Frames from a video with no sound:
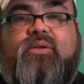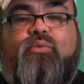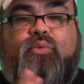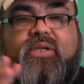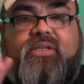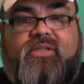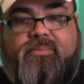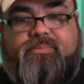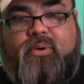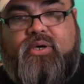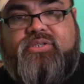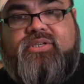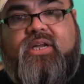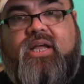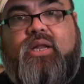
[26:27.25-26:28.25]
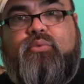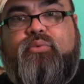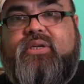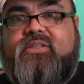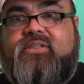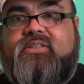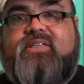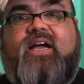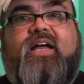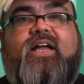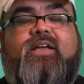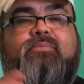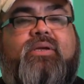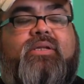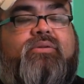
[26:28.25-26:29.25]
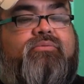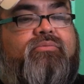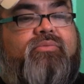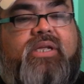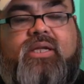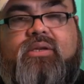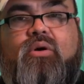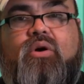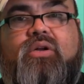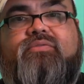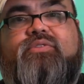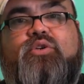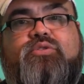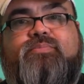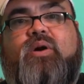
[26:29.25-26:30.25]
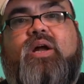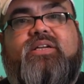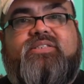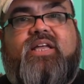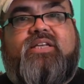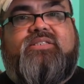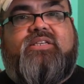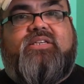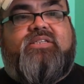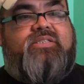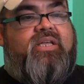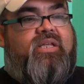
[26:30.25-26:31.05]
with the personnel, with the time, and all of those processes,